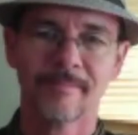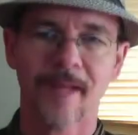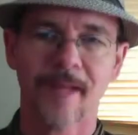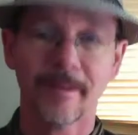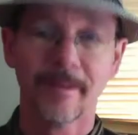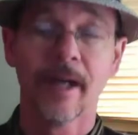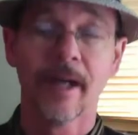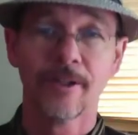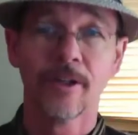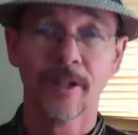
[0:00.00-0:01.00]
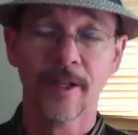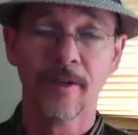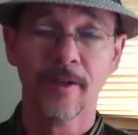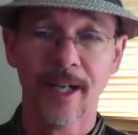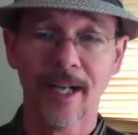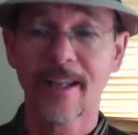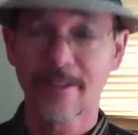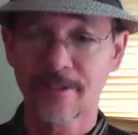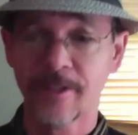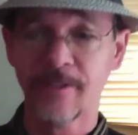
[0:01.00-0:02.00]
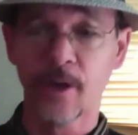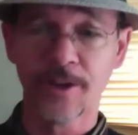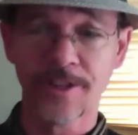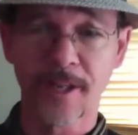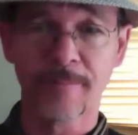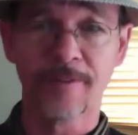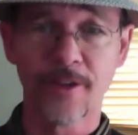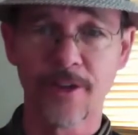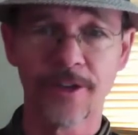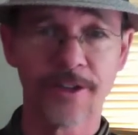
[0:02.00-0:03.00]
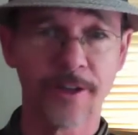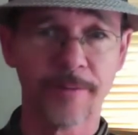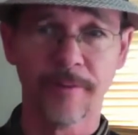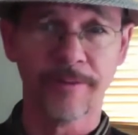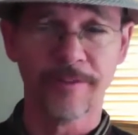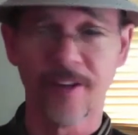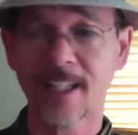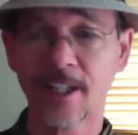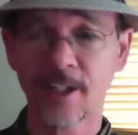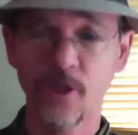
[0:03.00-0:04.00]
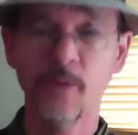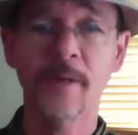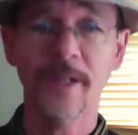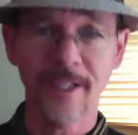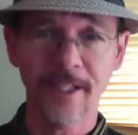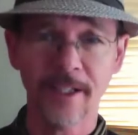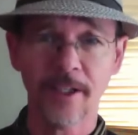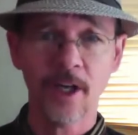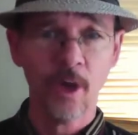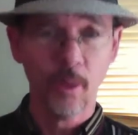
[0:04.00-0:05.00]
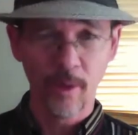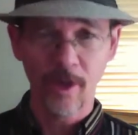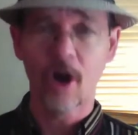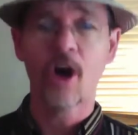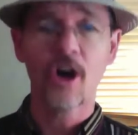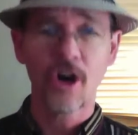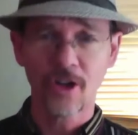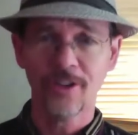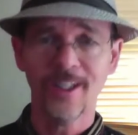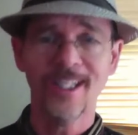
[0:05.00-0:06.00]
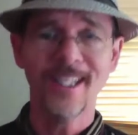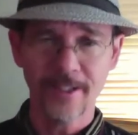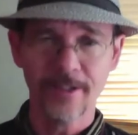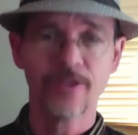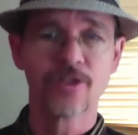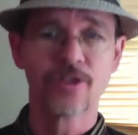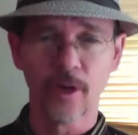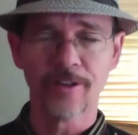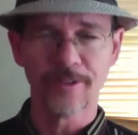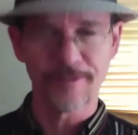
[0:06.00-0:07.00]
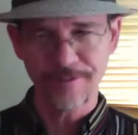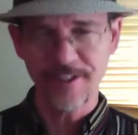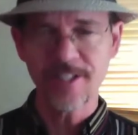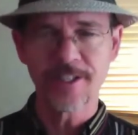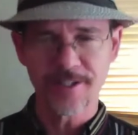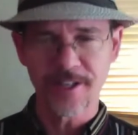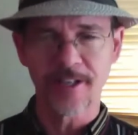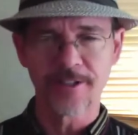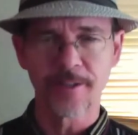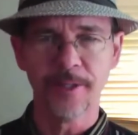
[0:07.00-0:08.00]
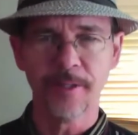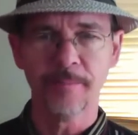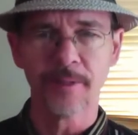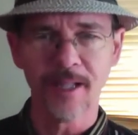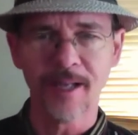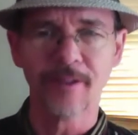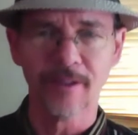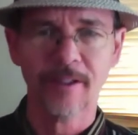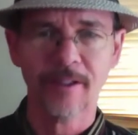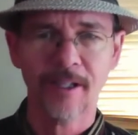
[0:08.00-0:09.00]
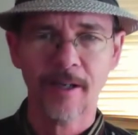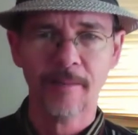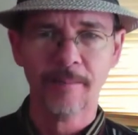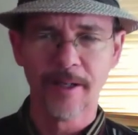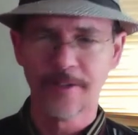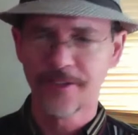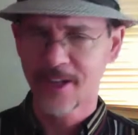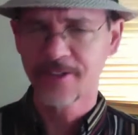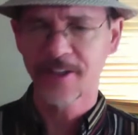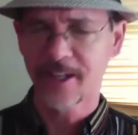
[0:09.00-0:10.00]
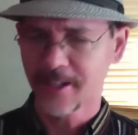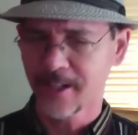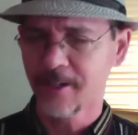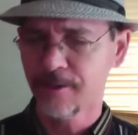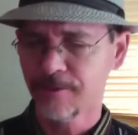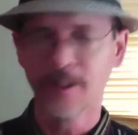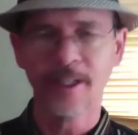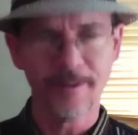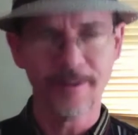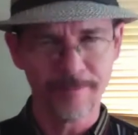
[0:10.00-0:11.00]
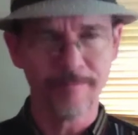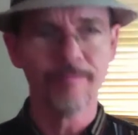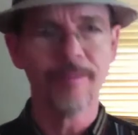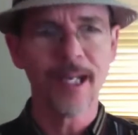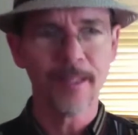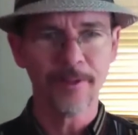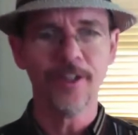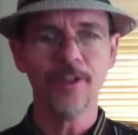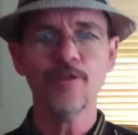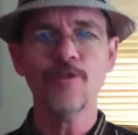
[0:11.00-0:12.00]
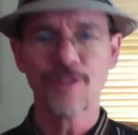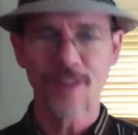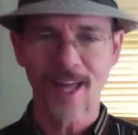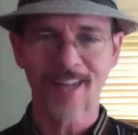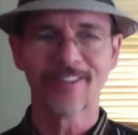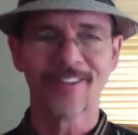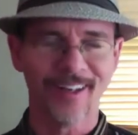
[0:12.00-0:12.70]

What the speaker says: I totally agree, and I'd actually even go a step further. It's a vital human need. We all need stories. It feeds us on some deeper level. But it sounds like you've really been able to use that